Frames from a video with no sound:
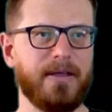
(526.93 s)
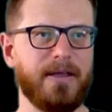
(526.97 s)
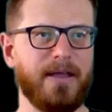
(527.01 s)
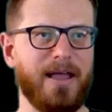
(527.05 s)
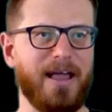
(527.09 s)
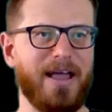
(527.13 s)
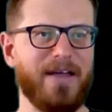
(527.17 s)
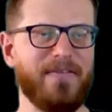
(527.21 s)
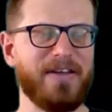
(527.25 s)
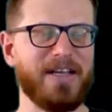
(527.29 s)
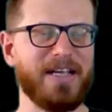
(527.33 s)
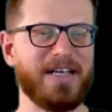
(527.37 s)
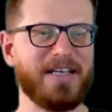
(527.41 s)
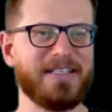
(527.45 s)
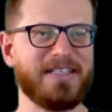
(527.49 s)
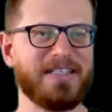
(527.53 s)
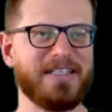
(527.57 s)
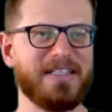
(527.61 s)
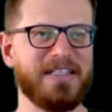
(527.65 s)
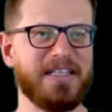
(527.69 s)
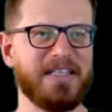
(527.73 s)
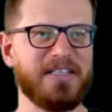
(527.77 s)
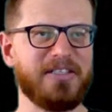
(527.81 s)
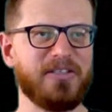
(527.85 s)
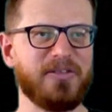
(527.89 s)
Having as
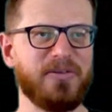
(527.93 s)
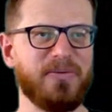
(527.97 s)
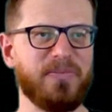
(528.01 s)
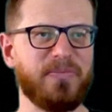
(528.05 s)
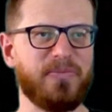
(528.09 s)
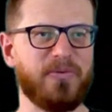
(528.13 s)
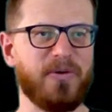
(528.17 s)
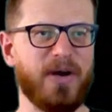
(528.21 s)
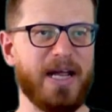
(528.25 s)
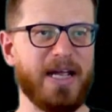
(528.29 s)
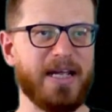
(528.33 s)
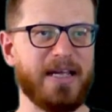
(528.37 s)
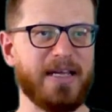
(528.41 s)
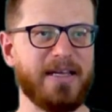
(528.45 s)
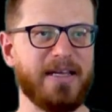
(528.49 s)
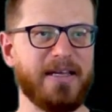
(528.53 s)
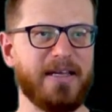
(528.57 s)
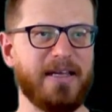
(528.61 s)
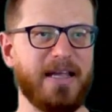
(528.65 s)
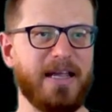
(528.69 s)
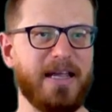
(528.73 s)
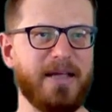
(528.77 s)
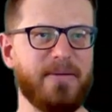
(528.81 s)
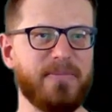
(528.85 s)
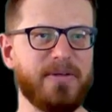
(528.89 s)
little break
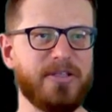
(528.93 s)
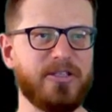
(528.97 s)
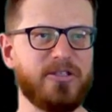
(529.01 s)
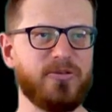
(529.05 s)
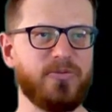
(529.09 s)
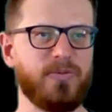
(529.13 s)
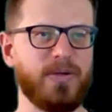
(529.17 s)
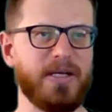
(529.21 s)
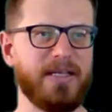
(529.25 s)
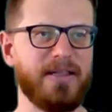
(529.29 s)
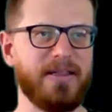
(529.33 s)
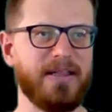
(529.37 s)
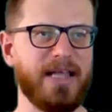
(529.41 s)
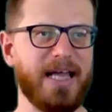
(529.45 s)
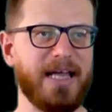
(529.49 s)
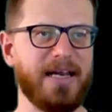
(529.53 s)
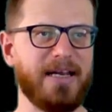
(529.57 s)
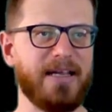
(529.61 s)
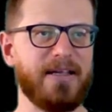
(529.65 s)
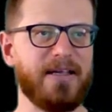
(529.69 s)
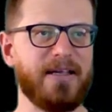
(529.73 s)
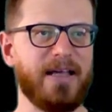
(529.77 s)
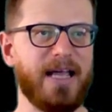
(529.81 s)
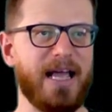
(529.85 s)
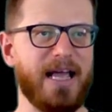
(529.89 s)
in between that
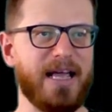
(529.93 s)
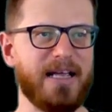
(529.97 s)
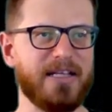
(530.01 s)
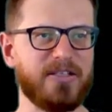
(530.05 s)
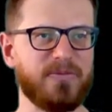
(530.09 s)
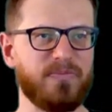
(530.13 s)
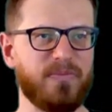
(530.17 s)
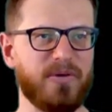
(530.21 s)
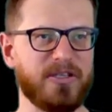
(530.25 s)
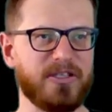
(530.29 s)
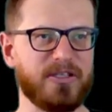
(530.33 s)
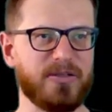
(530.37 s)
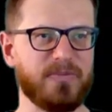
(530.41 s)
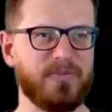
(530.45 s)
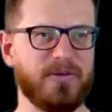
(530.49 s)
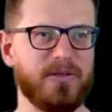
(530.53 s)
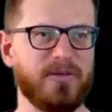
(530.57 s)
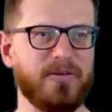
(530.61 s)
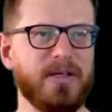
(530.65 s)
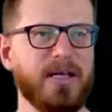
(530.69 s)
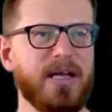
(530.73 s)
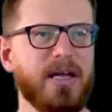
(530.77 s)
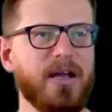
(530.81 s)
as possible.